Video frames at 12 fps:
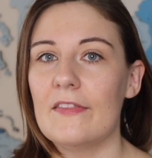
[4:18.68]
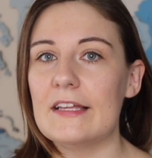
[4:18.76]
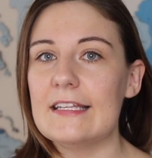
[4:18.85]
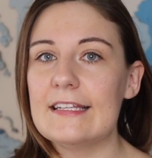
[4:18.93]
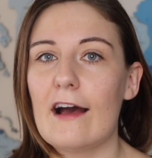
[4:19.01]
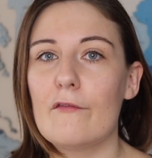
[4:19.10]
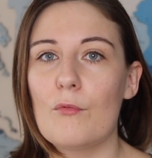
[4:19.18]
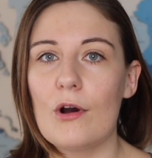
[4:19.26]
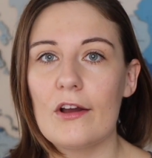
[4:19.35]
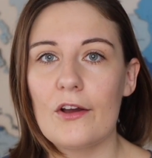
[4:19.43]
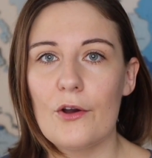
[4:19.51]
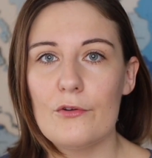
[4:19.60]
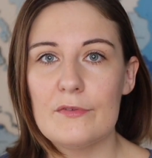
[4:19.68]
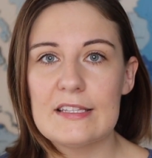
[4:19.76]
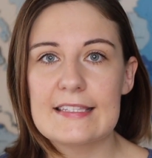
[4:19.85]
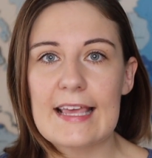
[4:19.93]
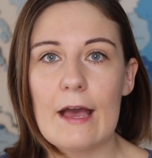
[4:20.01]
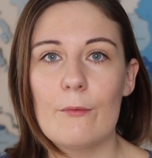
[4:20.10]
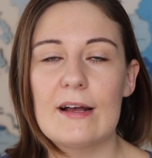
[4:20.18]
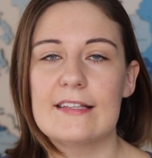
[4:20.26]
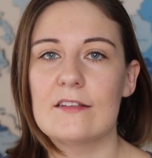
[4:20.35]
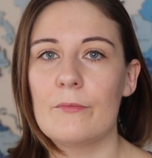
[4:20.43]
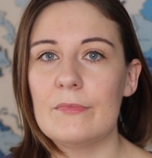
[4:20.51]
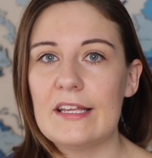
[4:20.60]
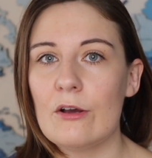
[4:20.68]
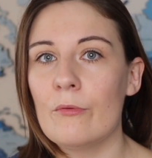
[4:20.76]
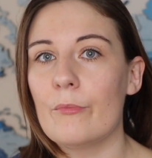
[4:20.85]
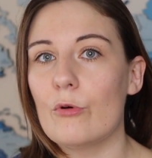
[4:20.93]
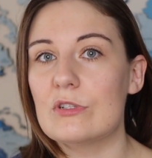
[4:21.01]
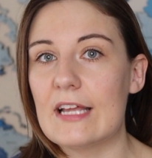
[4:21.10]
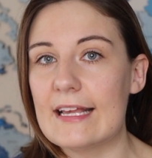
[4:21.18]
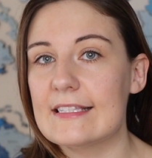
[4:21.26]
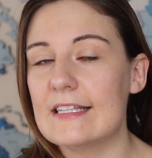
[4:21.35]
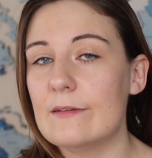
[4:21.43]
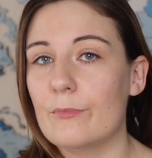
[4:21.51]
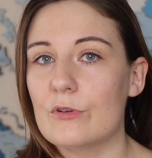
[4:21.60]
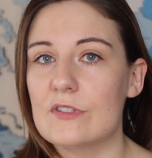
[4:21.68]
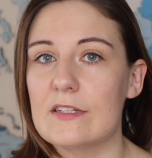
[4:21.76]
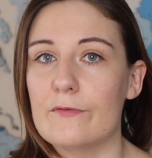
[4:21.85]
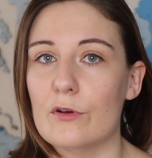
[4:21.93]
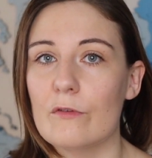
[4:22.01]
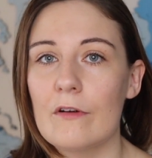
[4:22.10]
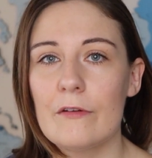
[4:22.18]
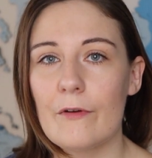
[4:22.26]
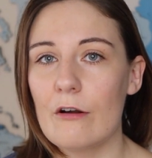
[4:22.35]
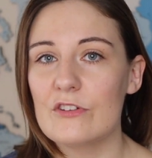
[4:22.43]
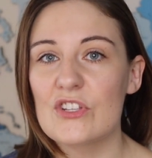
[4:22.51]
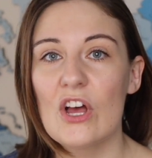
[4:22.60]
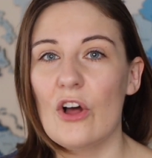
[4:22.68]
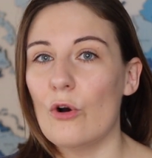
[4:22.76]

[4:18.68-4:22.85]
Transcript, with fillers: They did have one COVID scare where somebody on board tested positive for coronavirus.